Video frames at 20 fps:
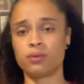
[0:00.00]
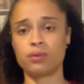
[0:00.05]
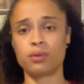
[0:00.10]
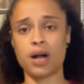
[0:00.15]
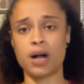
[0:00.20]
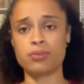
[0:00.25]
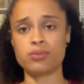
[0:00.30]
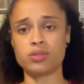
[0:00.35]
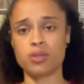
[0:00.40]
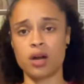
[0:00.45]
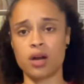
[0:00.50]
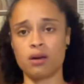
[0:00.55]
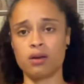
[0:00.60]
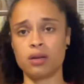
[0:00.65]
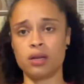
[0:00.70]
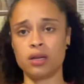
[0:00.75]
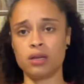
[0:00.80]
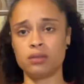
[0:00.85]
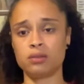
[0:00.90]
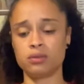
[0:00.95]
I'm
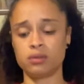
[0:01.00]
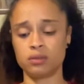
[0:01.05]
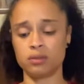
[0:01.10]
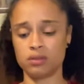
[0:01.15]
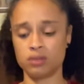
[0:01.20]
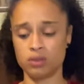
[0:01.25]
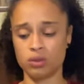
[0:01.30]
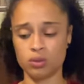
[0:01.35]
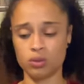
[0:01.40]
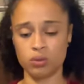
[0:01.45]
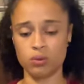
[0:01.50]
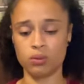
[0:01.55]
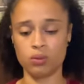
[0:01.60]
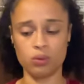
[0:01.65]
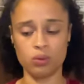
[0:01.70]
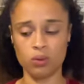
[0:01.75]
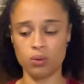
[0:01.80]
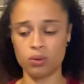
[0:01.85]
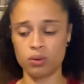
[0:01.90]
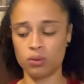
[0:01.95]
sorry. Who,
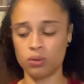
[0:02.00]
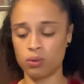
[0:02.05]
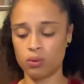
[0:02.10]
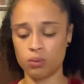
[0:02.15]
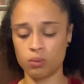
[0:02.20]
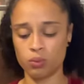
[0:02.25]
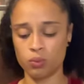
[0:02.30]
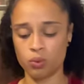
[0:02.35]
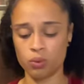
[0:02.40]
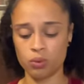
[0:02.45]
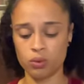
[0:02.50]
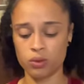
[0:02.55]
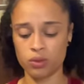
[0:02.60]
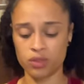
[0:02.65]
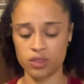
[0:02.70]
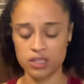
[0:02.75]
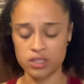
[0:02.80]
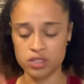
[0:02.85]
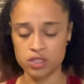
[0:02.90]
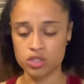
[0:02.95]
who,
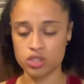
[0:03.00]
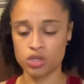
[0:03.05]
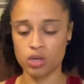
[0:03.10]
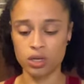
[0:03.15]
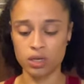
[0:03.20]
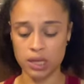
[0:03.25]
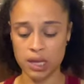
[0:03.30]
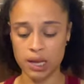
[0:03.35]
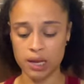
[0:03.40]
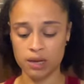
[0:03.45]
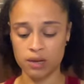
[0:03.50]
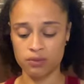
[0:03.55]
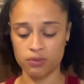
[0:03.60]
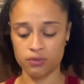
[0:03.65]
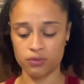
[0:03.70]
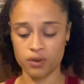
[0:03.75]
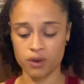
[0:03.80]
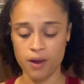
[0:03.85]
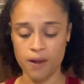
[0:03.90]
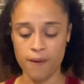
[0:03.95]
this is your life.
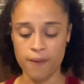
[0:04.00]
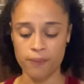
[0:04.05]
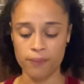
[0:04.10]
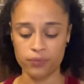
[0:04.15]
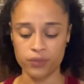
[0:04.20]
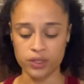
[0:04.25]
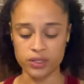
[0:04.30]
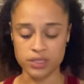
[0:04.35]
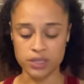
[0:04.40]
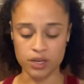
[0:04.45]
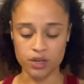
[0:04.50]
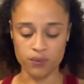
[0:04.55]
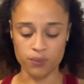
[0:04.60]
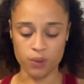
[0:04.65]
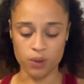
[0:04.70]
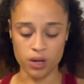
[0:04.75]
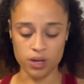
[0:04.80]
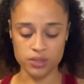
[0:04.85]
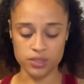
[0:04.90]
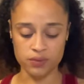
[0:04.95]
The Ten of
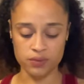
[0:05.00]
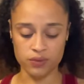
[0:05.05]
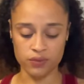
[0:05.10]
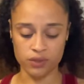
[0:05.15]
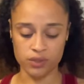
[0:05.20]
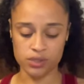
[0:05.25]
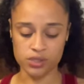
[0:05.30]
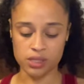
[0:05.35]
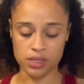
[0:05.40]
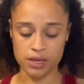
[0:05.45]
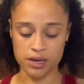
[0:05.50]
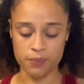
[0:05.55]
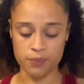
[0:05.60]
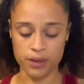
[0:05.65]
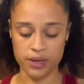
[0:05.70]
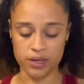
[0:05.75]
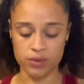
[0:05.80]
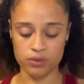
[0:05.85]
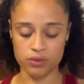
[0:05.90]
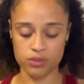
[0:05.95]
Wands in reverse, Nine of
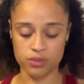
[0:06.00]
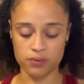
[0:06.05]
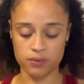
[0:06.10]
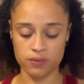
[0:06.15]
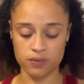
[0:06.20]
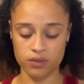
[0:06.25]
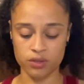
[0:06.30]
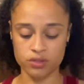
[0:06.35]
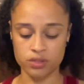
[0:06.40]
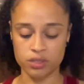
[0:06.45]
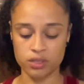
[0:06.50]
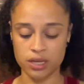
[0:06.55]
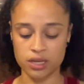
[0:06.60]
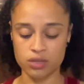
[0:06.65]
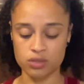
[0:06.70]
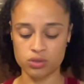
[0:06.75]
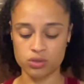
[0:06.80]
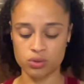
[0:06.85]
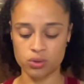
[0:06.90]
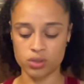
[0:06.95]
Pentacles in reverse, the Nine
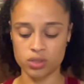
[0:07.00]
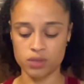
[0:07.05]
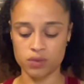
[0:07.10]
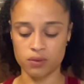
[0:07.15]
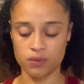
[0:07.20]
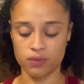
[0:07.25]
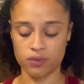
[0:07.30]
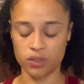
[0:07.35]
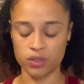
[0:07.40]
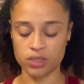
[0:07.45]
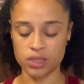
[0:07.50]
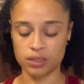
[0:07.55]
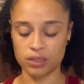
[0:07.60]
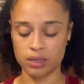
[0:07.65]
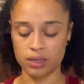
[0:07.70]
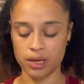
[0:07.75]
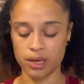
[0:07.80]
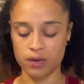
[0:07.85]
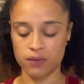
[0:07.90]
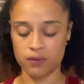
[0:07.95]
of Swords in reverse, and the
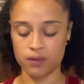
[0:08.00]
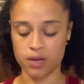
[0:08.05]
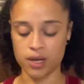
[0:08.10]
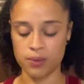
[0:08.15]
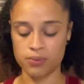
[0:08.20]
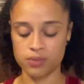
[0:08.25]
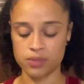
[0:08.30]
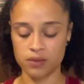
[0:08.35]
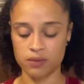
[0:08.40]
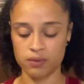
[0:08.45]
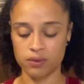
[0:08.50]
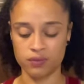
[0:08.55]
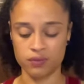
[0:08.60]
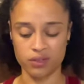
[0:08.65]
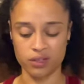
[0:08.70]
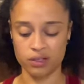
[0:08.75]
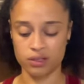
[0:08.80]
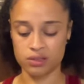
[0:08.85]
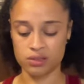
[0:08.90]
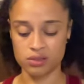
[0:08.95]
Nine of Cups in
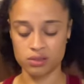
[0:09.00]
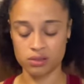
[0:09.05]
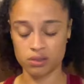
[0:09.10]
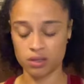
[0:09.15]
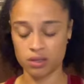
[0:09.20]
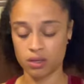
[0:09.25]
reverse.